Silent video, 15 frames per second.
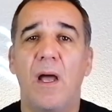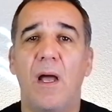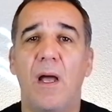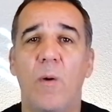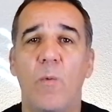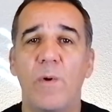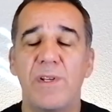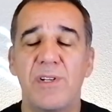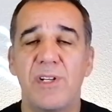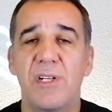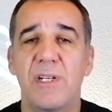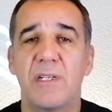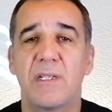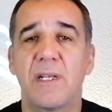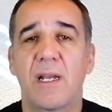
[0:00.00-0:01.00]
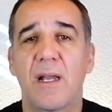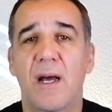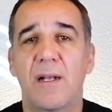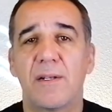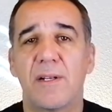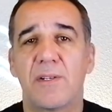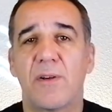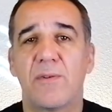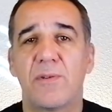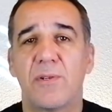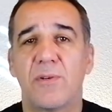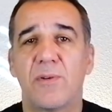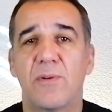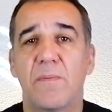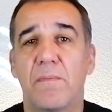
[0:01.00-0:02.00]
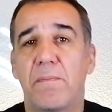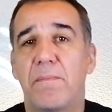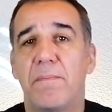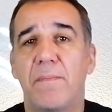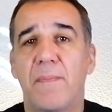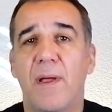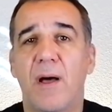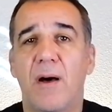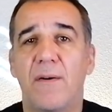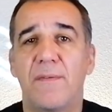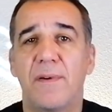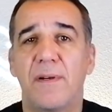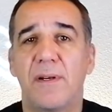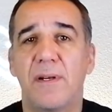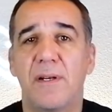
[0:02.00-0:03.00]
which is the goddess also of